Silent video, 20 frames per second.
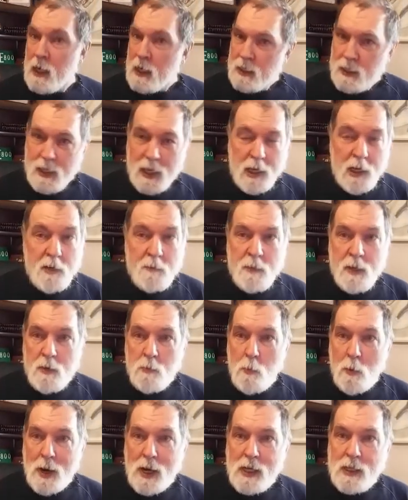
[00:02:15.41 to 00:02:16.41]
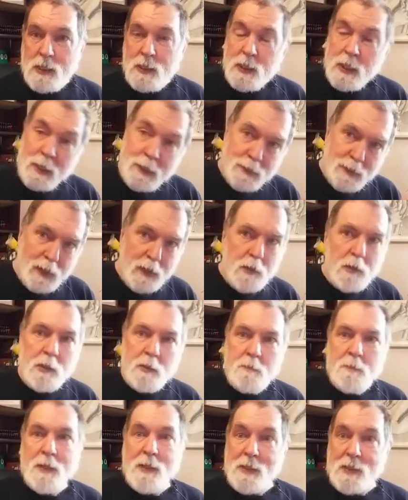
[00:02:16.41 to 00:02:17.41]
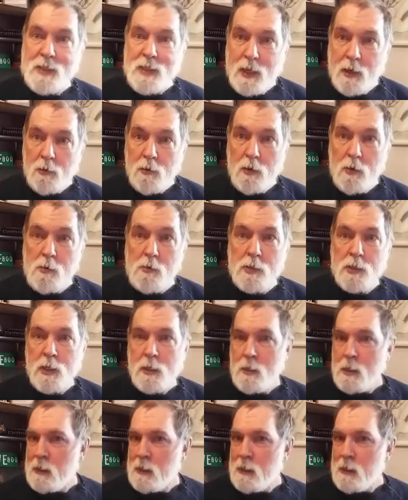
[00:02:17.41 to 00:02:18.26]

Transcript: They could be 1s, they could be 0s,